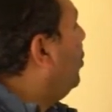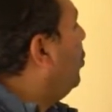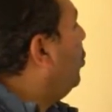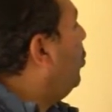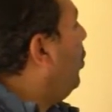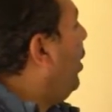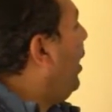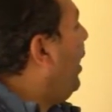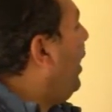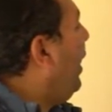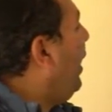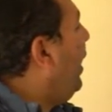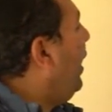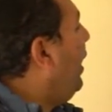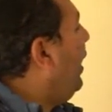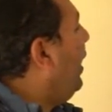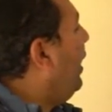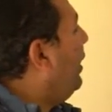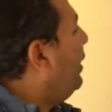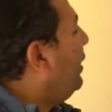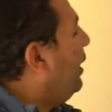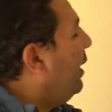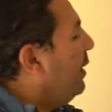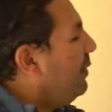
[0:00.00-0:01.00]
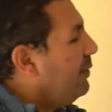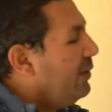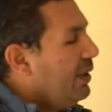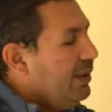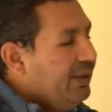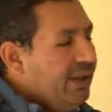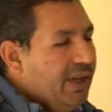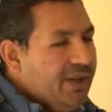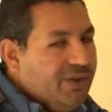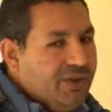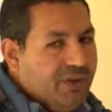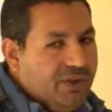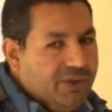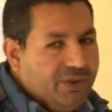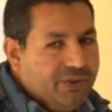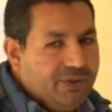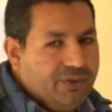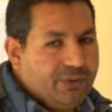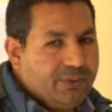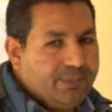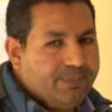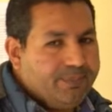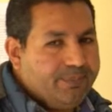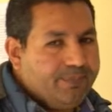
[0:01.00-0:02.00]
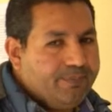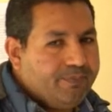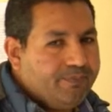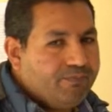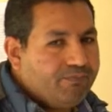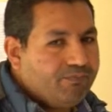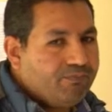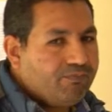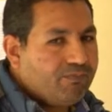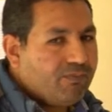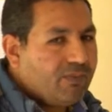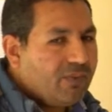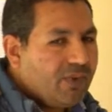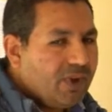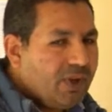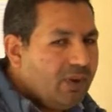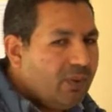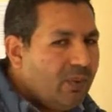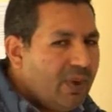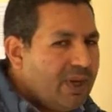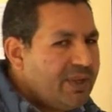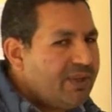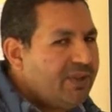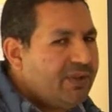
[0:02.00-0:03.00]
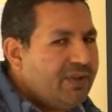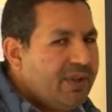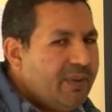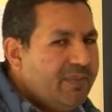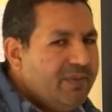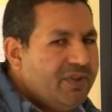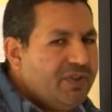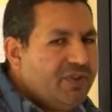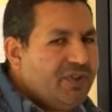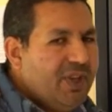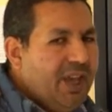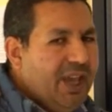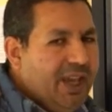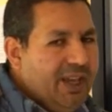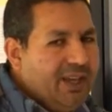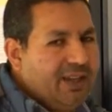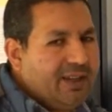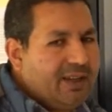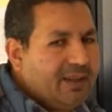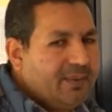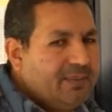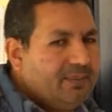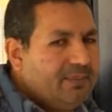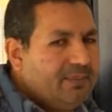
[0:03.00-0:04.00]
way in the desert. What's the mistake?